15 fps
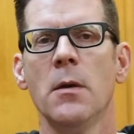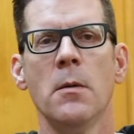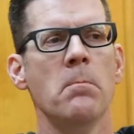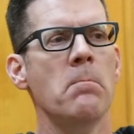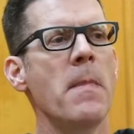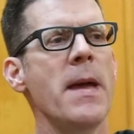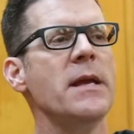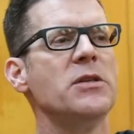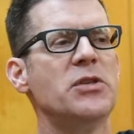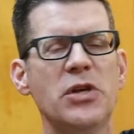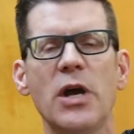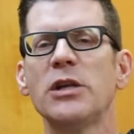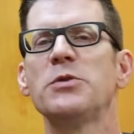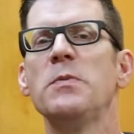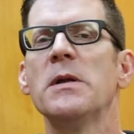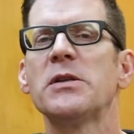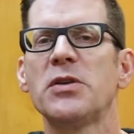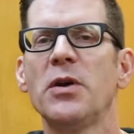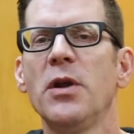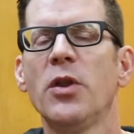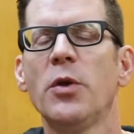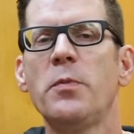make judgments
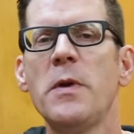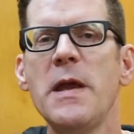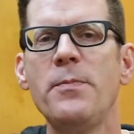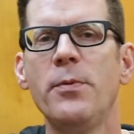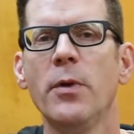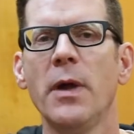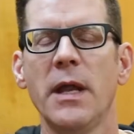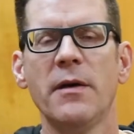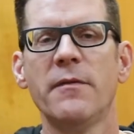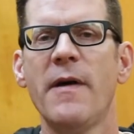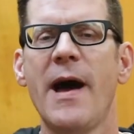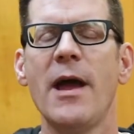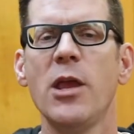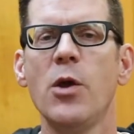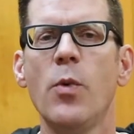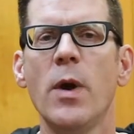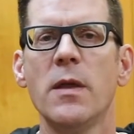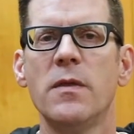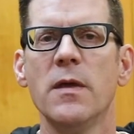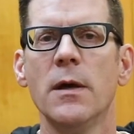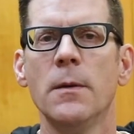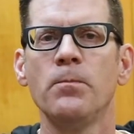on other people and evaluate
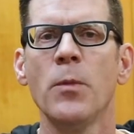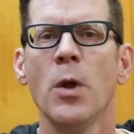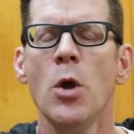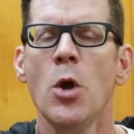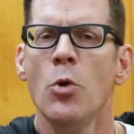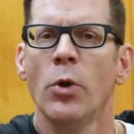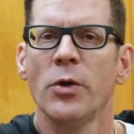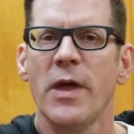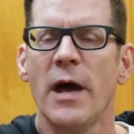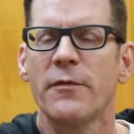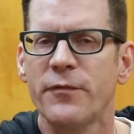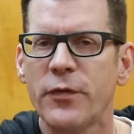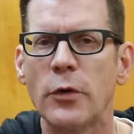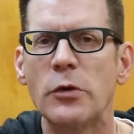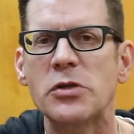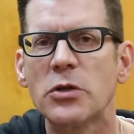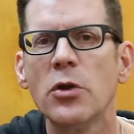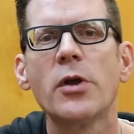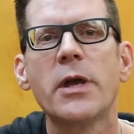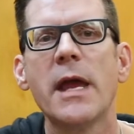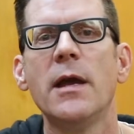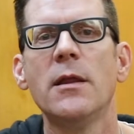them without first
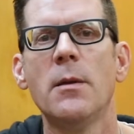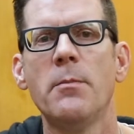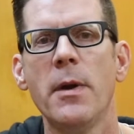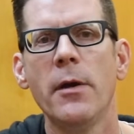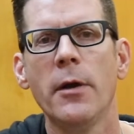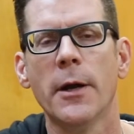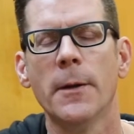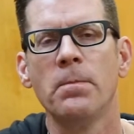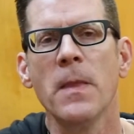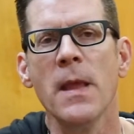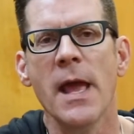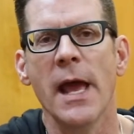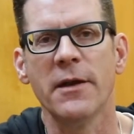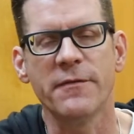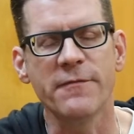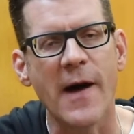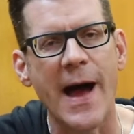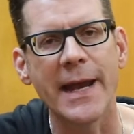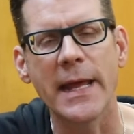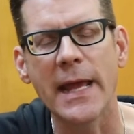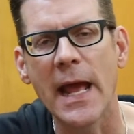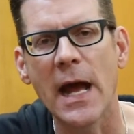looking in the mirror and
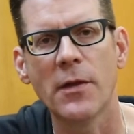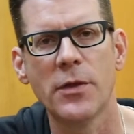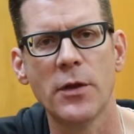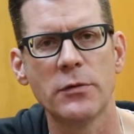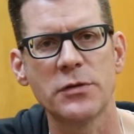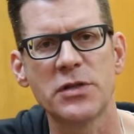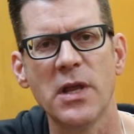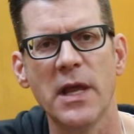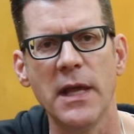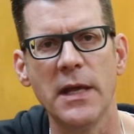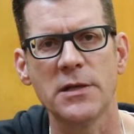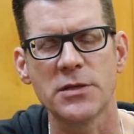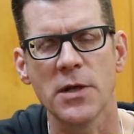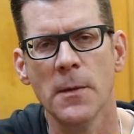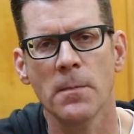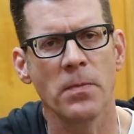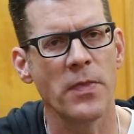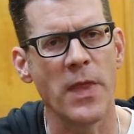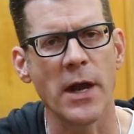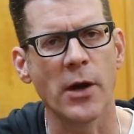finding out those things that